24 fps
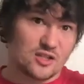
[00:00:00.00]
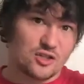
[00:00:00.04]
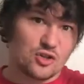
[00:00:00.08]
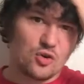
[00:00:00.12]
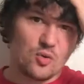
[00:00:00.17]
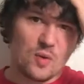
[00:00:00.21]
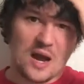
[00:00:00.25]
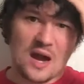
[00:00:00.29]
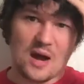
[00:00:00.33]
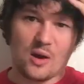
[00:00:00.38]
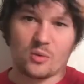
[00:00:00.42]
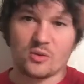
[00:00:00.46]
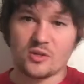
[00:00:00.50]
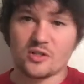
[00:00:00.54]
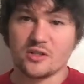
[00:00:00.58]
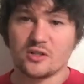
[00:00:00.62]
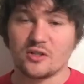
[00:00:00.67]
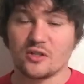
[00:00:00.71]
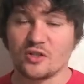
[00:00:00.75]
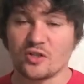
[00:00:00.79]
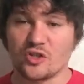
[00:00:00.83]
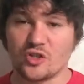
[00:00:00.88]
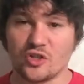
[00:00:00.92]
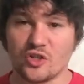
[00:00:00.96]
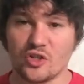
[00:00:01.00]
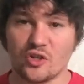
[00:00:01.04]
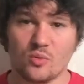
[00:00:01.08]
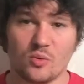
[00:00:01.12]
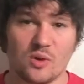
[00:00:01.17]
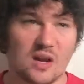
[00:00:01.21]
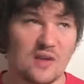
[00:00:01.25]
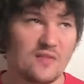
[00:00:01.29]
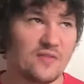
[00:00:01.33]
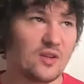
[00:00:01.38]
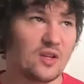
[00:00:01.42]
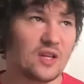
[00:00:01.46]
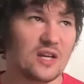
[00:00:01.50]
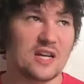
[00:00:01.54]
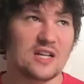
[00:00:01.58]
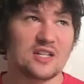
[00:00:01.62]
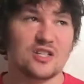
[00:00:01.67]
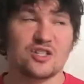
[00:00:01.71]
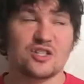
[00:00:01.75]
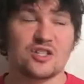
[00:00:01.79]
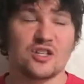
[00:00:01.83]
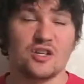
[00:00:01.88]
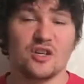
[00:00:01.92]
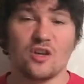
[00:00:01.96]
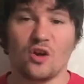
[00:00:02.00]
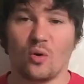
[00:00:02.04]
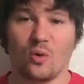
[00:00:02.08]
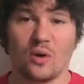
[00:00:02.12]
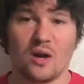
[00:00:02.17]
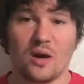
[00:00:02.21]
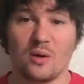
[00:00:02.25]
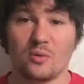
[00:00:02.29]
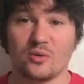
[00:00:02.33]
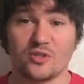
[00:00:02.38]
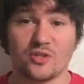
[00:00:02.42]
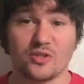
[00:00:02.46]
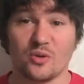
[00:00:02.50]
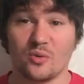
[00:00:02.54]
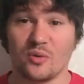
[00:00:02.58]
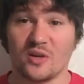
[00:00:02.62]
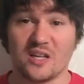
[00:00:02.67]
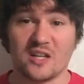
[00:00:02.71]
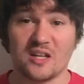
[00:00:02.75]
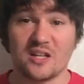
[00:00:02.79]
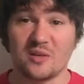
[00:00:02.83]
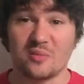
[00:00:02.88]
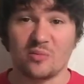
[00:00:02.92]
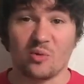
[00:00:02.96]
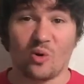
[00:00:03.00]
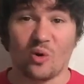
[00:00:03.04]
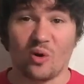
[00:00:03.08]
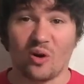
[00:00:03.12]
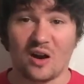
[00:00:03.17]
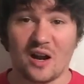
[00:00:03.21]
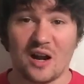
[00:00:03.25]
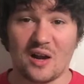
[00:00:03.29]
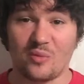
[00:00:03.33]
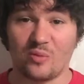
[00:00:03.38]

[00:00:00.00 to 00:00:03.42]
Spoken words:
2 hours into the shoot when I felt like I just didn't know what I was doing anymore.